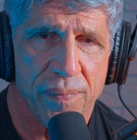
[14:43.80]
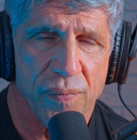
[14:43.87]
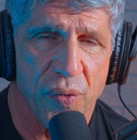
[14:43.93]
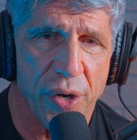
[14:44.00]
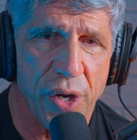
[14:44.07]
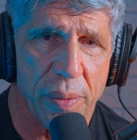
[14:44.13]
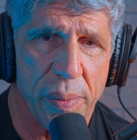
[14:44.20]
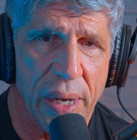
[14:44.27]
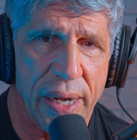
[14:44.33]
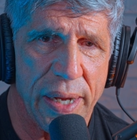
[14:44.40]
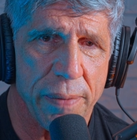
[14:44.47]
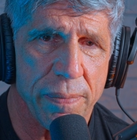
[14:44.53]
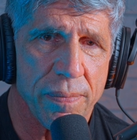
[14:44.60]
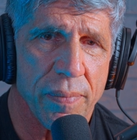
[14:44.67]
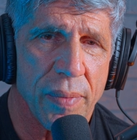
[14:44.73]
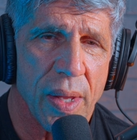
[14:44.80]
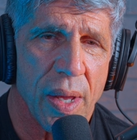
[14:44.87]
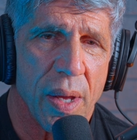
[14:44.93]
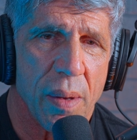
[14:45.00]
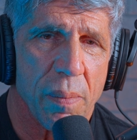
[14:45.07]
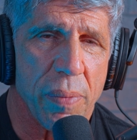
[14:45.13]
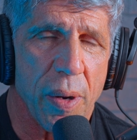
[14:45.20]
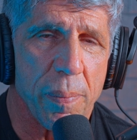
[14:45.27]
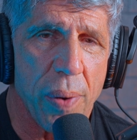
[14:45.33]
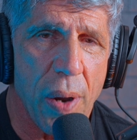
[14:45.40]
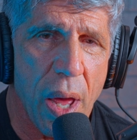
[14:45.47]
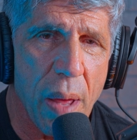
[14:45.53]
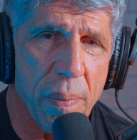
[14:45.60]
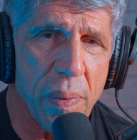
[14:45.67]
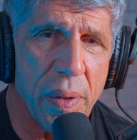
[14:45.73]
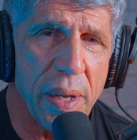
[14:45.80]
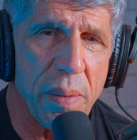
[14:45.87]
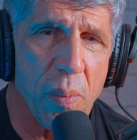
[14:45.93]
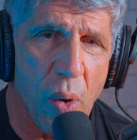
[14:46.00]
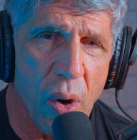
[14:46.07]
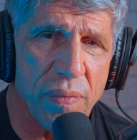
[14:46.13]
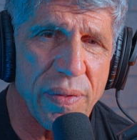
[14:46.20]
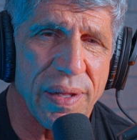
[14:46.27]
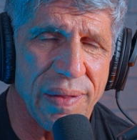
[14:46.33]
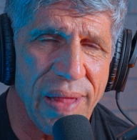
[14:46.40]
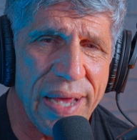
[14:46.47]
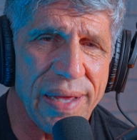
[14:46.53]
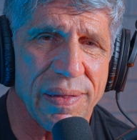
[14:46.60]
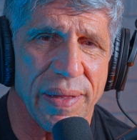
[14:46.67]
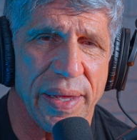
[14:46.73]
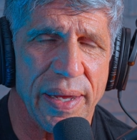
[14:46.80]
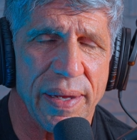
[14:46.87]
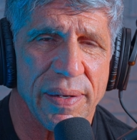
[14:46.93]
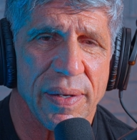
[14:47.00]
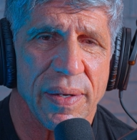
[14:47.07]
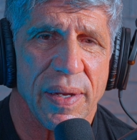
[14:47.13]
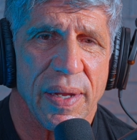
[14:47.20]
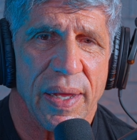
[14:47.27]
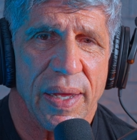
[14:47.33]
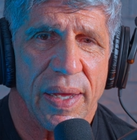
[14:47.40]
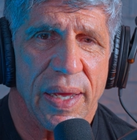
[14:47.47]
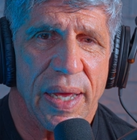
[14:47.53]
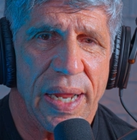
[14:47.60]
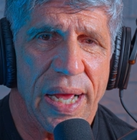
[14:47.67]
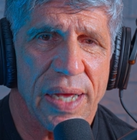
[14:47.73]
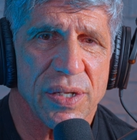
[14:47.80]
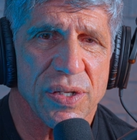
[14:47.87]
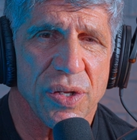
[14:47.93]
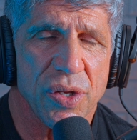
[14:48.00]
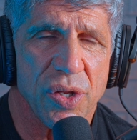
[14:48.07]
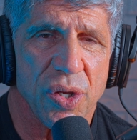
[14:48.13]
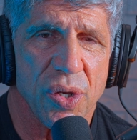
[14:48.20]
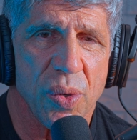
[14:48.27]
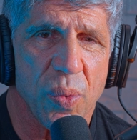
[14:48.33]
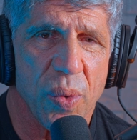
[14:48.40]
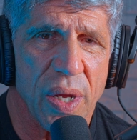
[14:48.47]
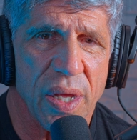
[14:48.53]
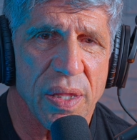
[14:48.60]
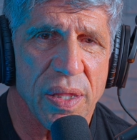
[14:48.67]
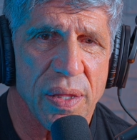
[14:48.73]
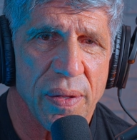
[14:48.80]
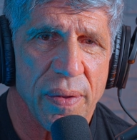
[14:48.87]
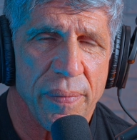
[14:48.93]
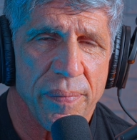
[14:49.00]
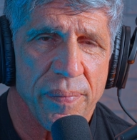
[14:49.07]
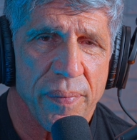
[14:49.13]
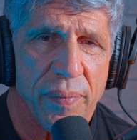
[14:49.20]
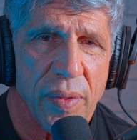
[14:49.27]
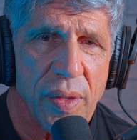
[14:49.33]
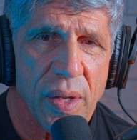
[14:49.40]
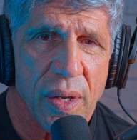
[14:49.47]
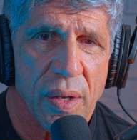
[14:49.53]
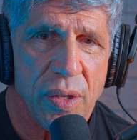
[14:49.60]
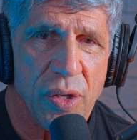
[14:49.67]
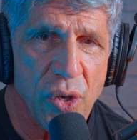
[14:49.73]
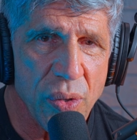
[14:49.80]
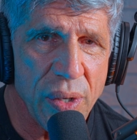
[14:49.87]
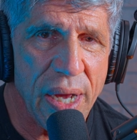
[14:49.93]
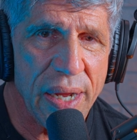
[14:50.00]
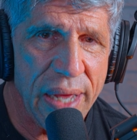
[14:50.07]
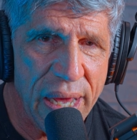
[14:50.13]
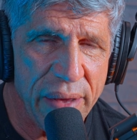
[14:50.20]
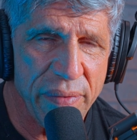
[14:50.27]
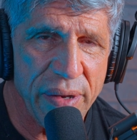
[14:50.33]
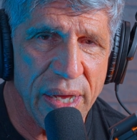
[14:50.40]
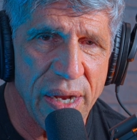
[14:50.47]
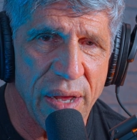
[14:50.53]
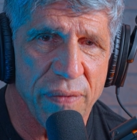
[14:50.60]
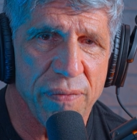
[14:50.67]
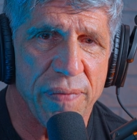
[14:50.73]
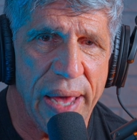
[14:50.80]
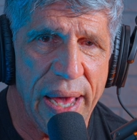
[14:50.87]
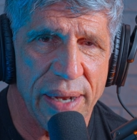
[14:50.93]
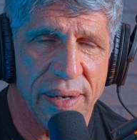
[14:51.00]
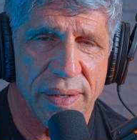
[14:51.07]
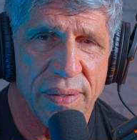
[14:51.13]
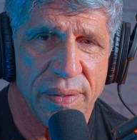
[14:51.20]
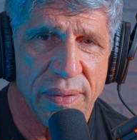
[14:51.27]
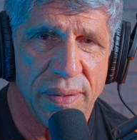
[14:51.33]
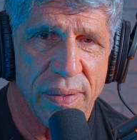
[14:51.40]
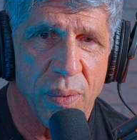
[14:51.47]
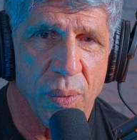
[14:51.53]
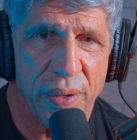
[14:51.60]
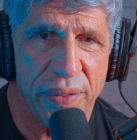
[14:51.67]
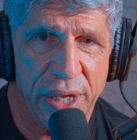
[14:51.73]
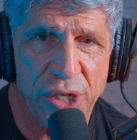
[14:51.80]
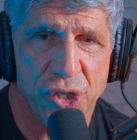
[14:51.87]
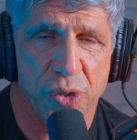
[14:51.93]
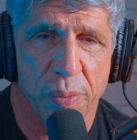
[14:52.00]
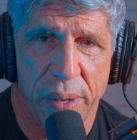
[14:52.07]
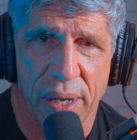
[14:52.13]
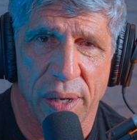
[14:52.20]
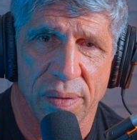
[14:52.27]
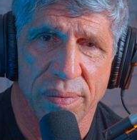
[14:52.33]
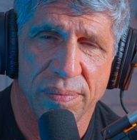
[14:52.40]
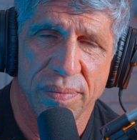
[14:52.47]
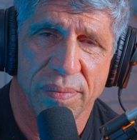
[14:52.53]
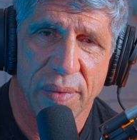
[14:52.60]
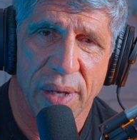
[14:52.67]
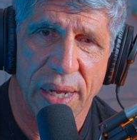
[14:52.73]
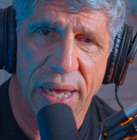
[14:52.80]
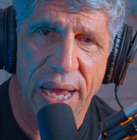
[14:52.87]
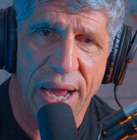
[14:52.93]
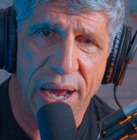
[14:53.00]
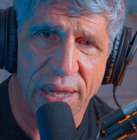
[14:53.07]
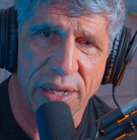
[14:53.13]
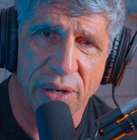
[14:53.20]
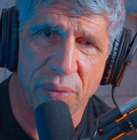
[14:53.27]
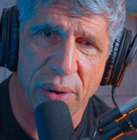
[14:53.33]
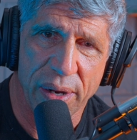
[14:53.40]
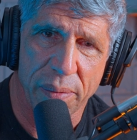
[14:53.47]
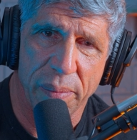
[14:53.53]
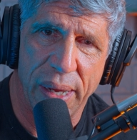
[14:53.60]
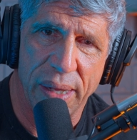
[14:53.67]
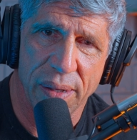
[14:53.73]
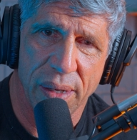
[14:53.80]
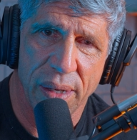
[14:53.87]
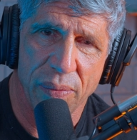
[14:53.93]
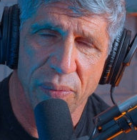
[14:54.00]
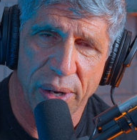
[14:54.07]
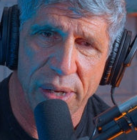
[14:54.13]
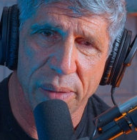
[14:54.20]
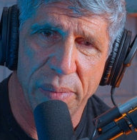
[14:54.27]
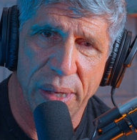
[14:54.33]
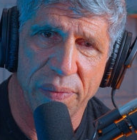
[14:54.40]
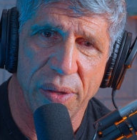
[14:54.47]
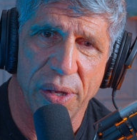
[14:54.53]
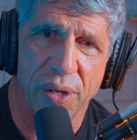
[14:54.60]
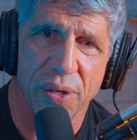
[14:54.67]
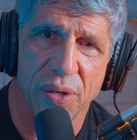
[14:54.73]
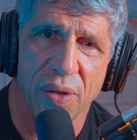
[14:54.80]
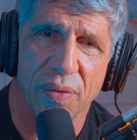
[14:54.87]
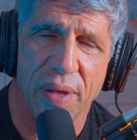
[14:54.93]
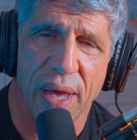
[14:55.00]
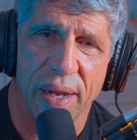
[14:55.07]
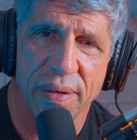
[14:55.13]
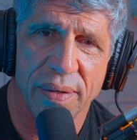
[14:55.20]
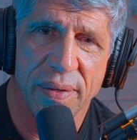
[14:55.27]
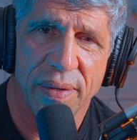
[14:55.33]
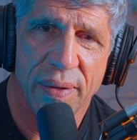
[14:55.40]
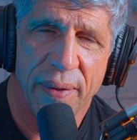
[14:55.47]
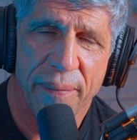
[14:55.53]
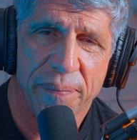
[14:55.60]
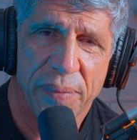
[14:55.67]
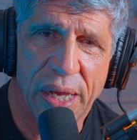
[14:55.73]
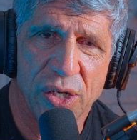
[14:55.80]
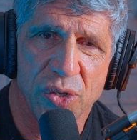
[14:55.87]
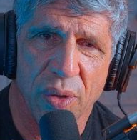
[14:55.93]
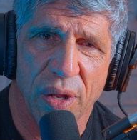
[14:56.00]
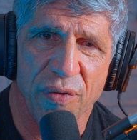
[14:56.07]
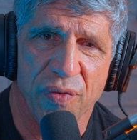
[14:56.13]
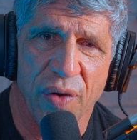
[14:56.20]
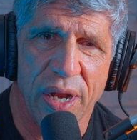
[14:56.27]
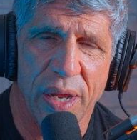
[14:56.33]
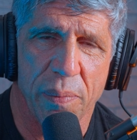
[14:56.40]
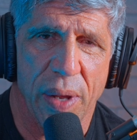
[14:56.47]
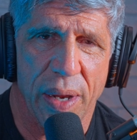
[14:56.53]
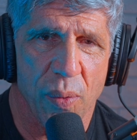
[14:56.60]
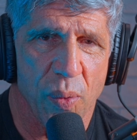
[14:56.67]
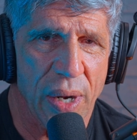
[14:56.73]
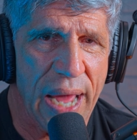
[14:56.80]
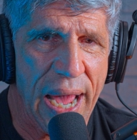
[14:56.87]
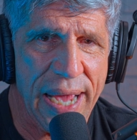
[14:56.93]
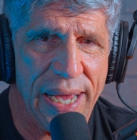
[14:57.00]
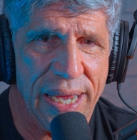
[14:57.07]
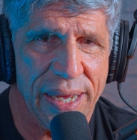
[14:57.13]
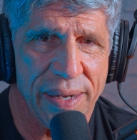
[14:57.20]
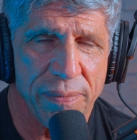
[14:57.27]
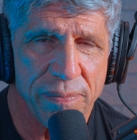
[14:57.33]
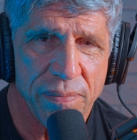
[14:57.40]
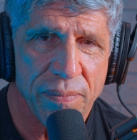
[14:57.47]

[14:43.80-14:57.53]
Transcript: for your body, but probably more than likely, it has to do with you not having enough fat with each meal. And I highly recommend that you do that. It's really funny, but when I eat,